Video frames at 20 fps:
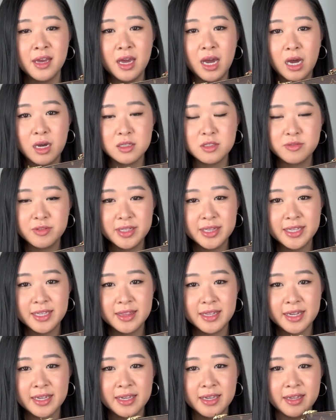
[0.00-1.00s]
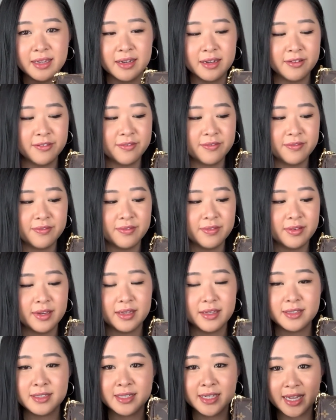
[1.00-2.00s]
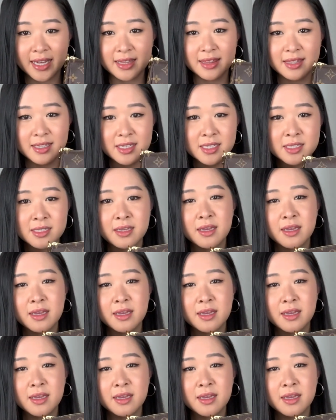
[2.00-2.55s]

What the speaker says: I was really lucky enough to get this.